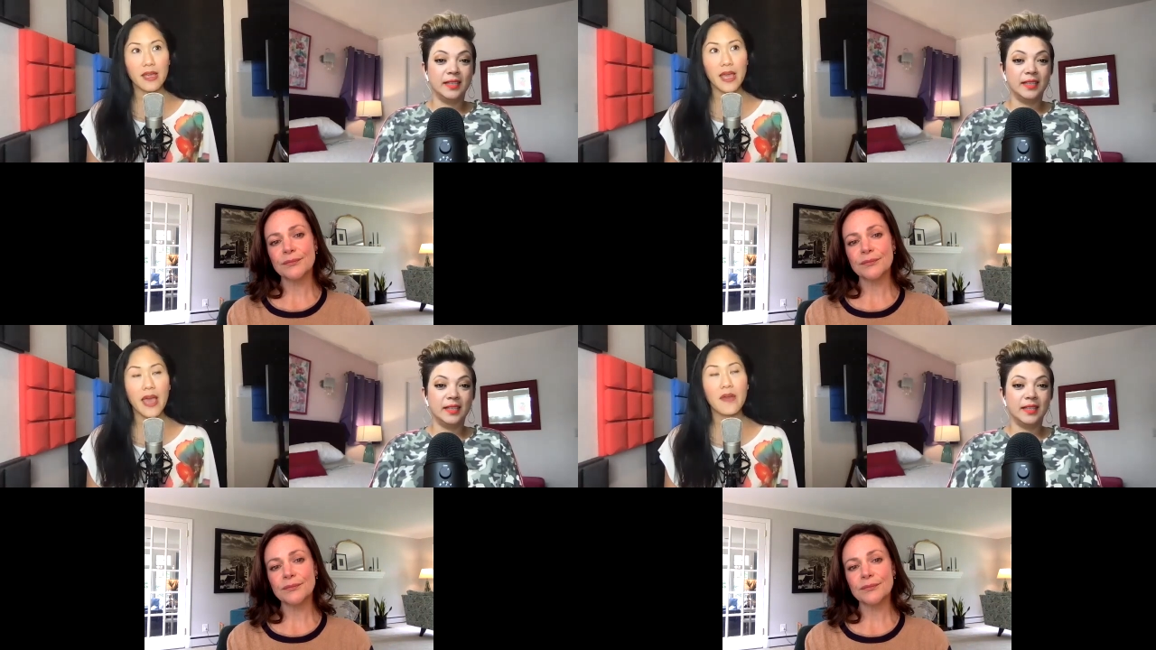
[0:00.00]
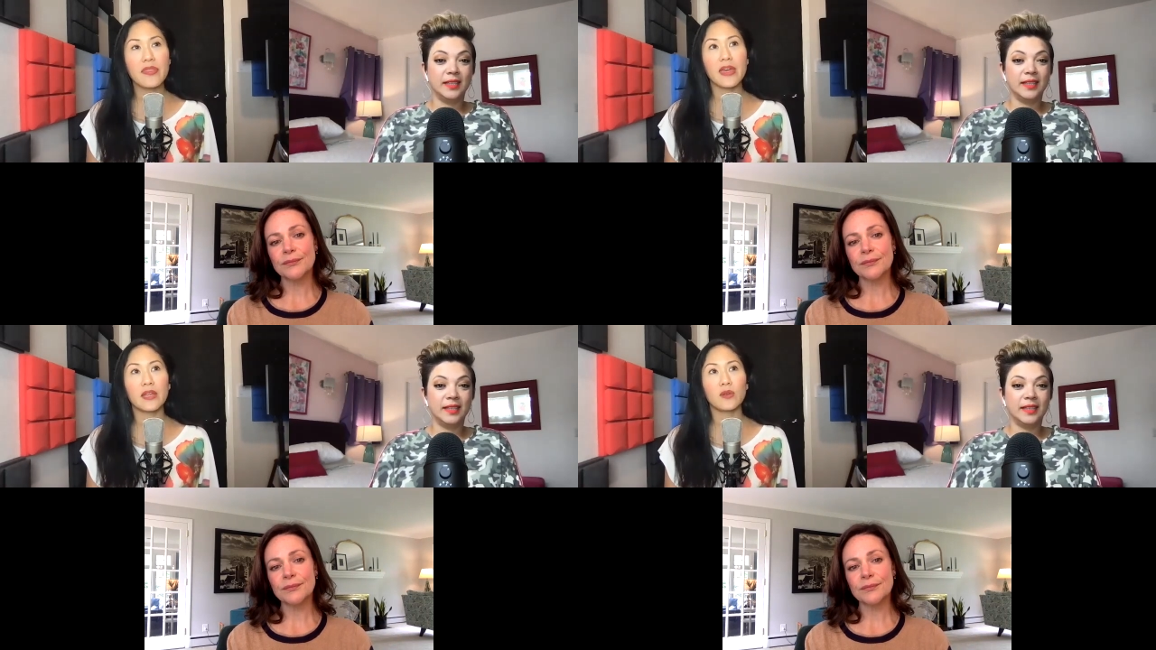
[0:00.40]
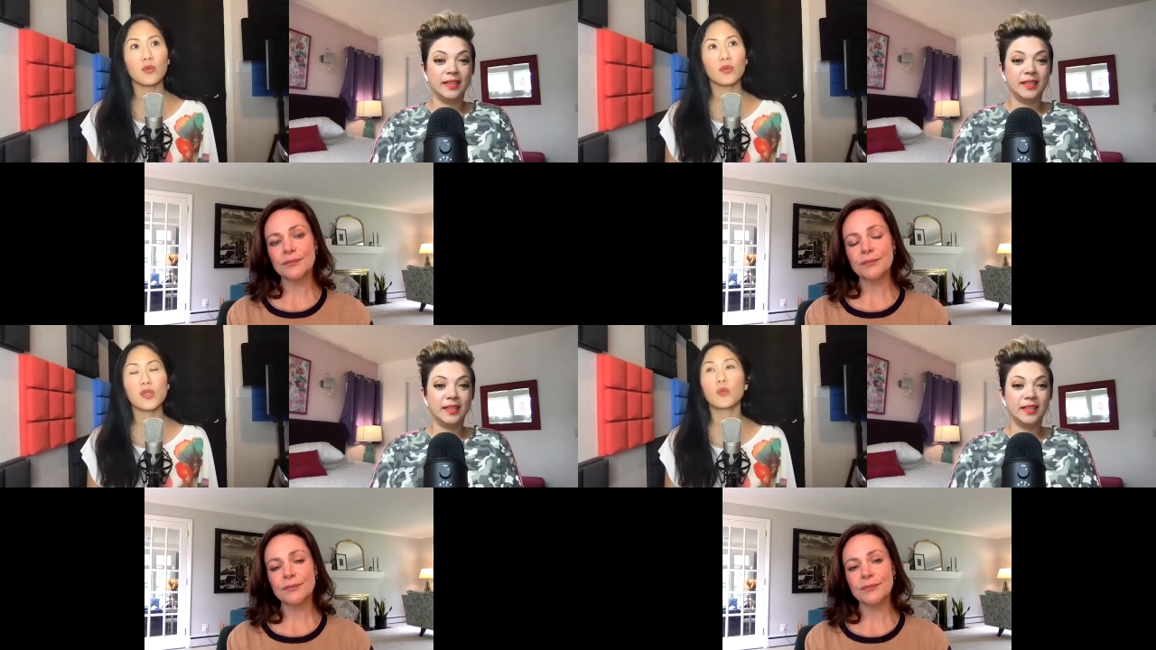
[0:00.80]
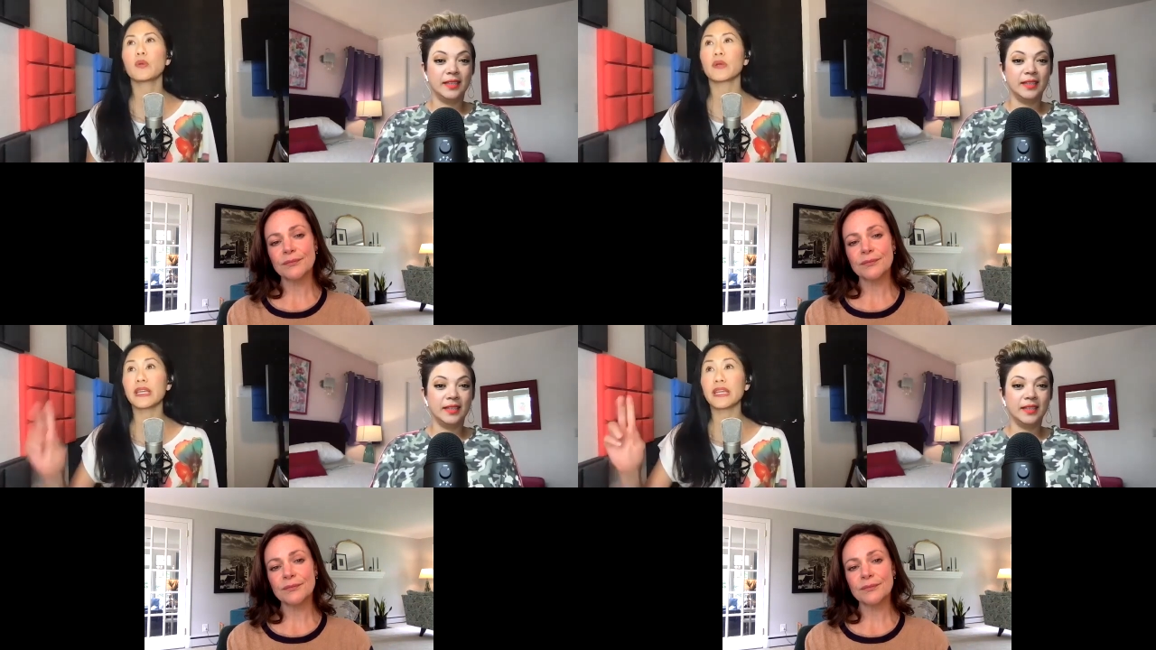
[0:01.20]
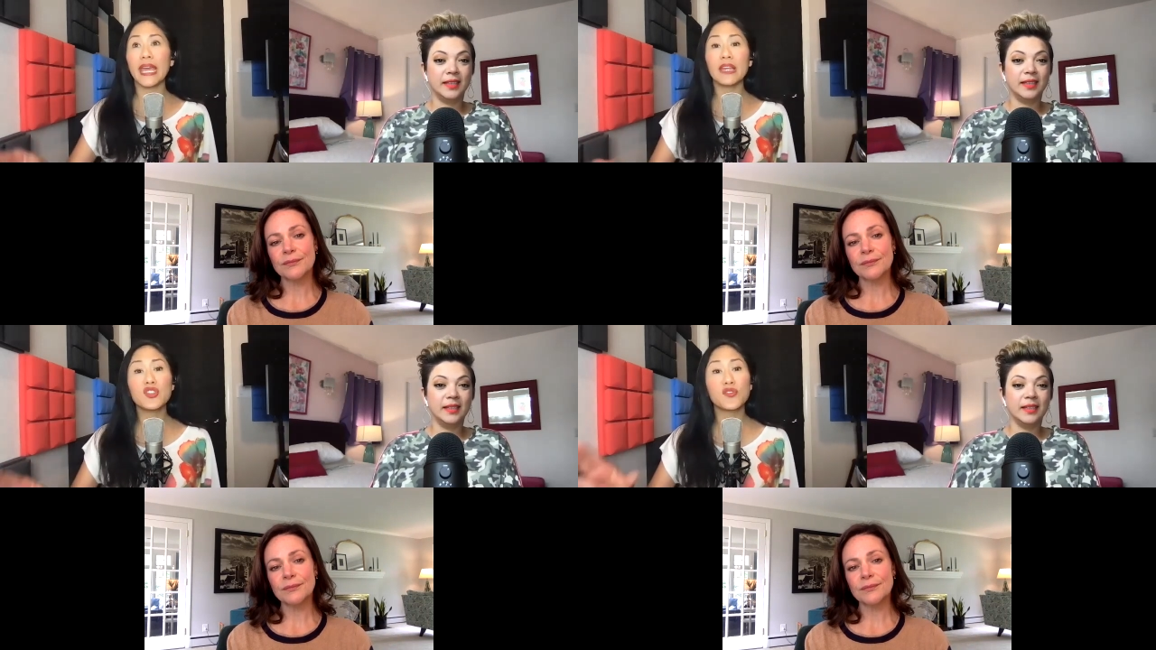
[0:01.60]
Speaker 1: and then so we were
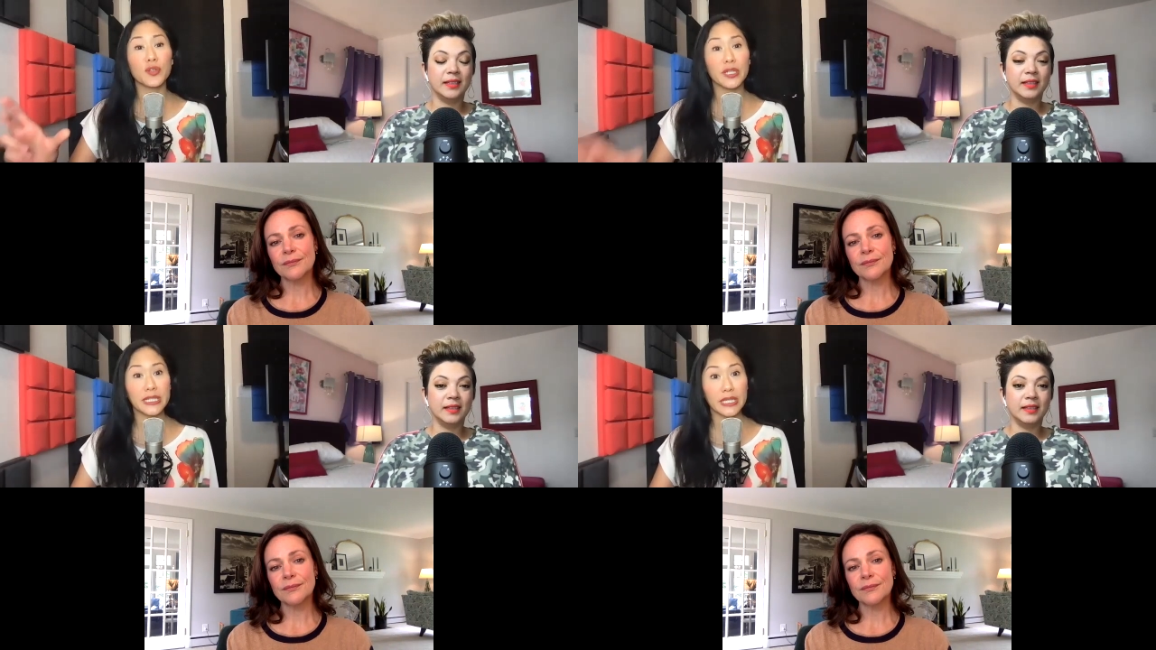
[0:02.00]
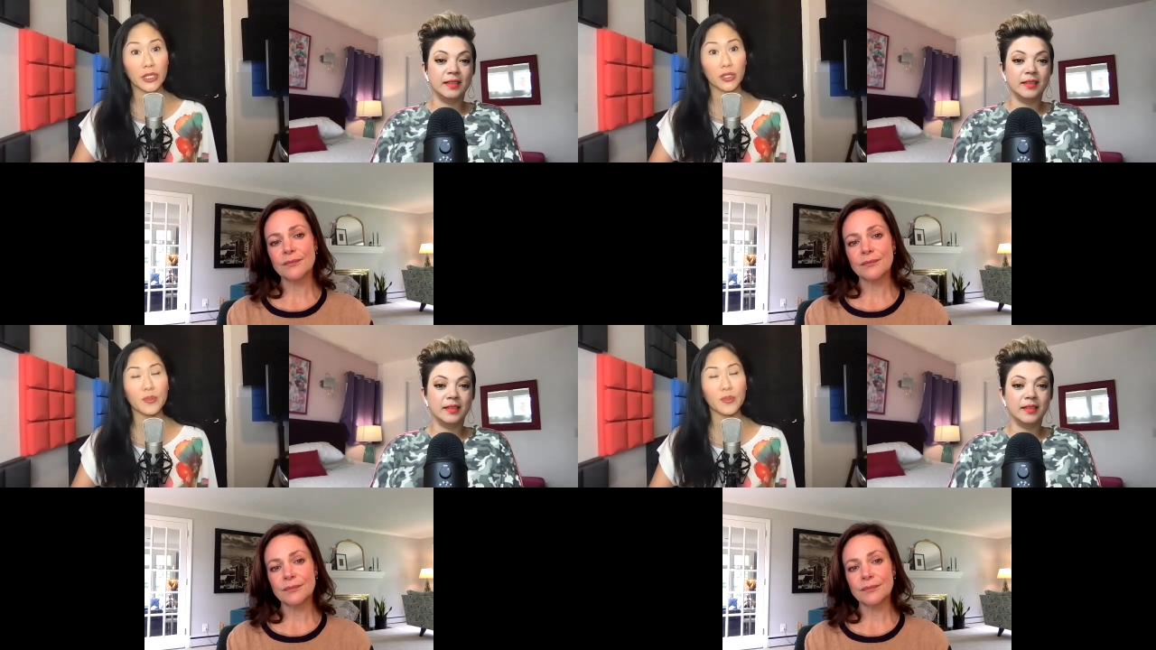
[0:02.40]
engaged for a year.